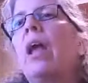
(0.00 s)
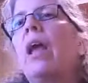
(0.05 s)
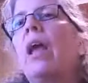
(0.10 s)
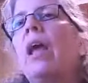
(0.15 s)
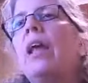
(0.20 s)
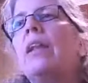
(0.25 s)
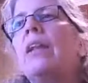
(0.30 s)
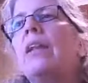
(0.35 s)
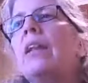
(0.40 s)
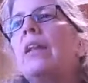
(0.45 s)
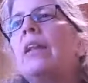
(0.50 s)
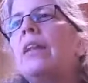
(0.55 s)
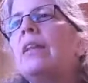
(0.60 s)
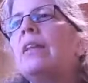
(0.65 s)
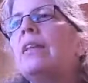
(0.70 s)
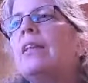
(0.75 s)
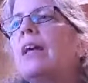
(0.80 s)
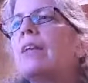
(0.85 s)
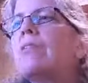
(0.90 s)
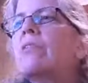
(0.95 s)
And
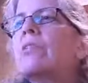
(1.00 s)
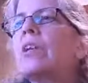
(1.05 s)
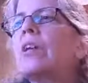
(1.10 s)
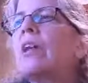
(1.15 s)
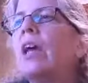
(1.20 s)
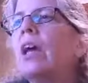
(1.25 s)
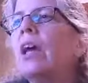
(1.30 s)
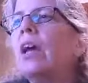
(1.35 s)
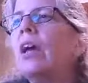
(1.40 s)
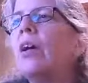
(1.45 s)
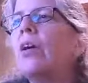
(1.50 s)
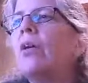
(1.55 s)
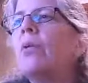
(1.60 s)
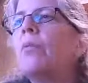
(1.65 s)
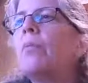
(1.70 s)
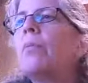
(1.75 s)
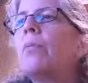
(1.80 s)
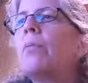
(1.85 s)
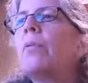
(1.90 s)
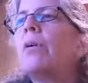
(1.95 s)
that's going to
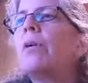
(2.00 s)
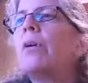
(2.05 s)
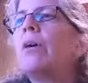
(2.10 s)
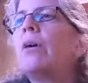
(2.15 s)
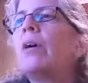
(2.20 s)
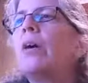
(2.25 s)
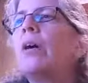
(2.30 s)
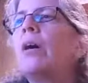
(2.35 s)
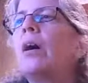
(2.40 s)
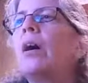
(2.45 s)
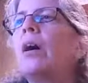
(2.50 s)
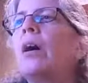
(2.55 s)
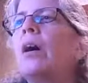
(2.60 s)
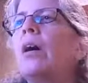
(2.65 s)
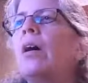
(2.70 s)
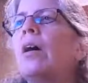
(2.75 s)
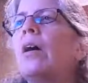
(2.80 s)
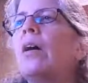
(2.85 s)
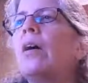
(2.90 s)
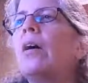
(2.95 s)
help
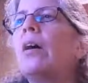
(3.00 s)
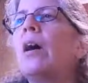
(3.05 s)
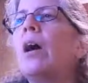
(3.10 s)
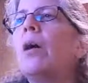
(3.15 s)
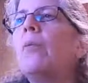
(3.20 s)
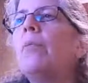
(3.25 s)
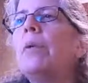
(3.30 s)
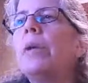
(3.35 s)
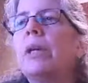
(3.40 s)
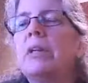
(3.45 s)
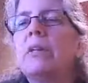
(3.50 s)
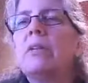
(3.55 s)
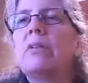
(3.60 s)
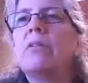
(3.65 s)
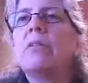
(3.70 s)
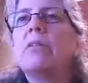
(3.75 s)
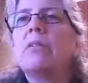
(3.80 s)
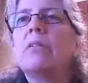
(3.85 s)
a bit